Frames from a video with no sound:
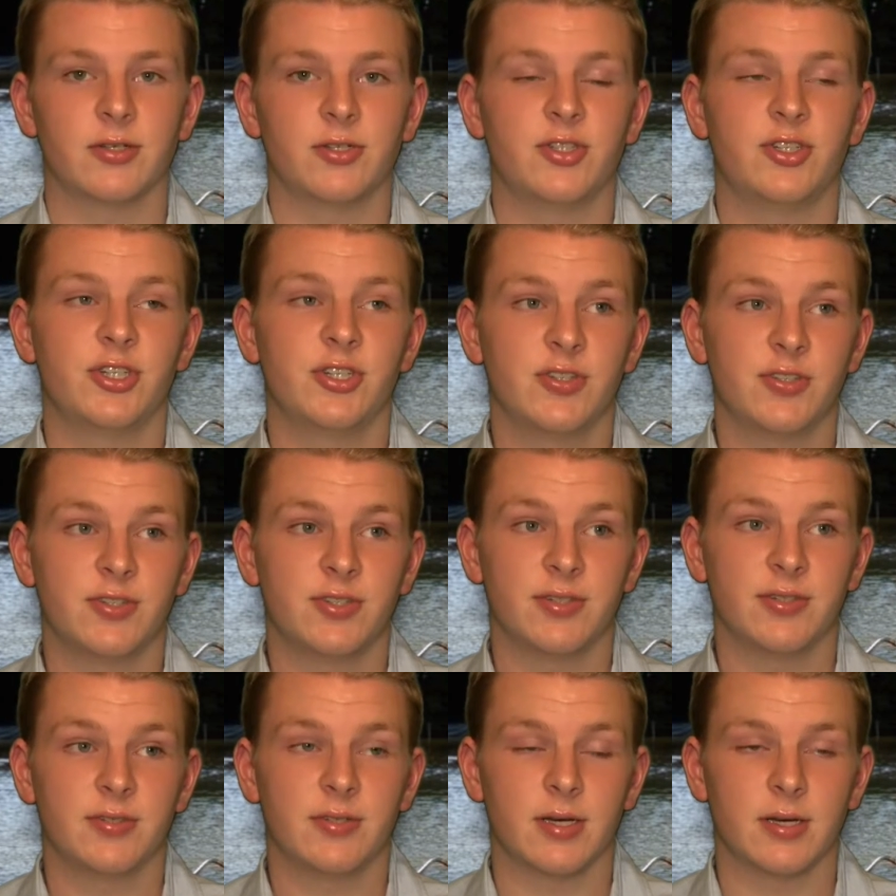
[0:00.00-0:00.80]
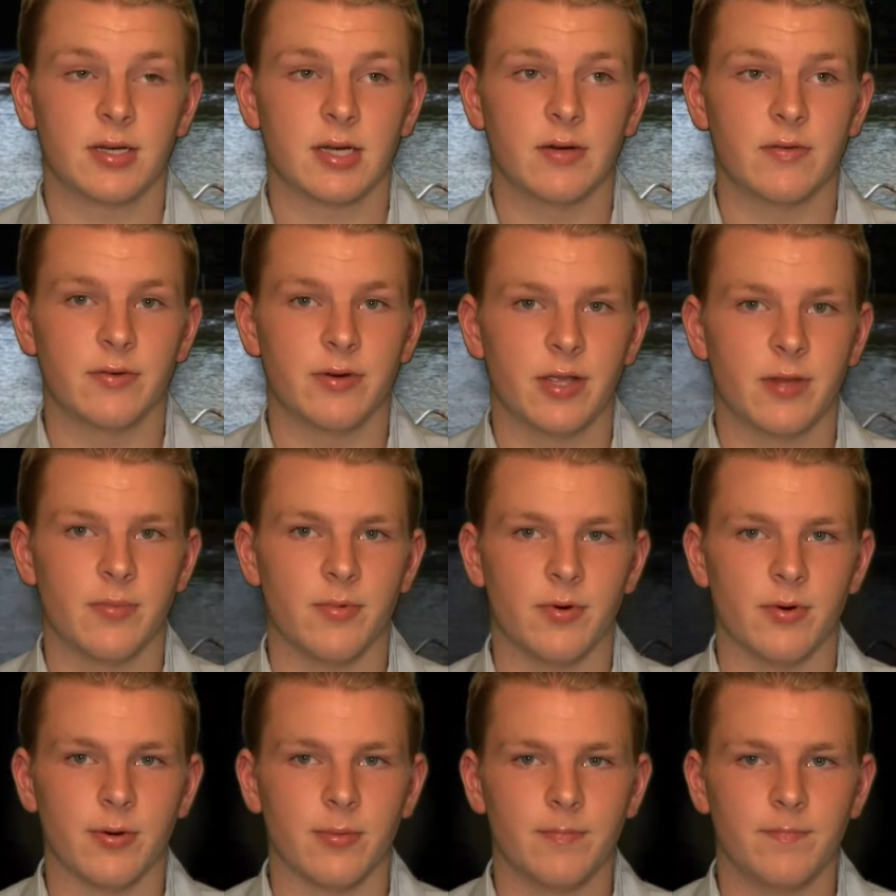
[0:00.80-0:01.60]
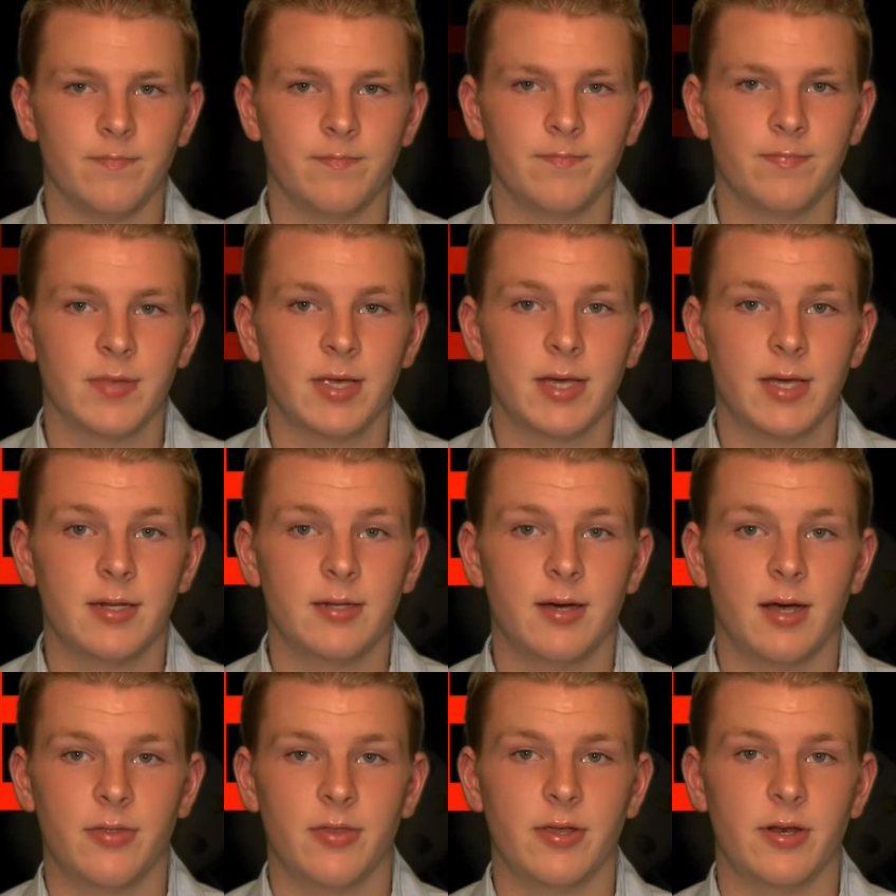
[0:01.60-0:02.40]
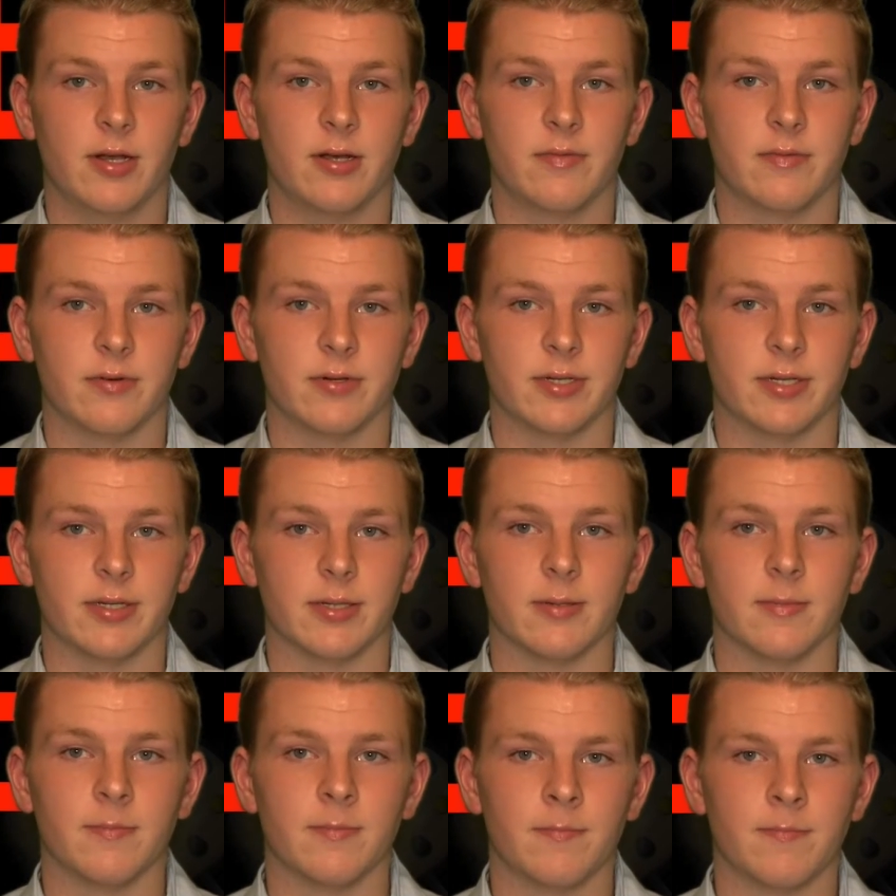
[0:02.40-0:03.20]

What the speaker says: just does not cover it anymore. Not that it ever did.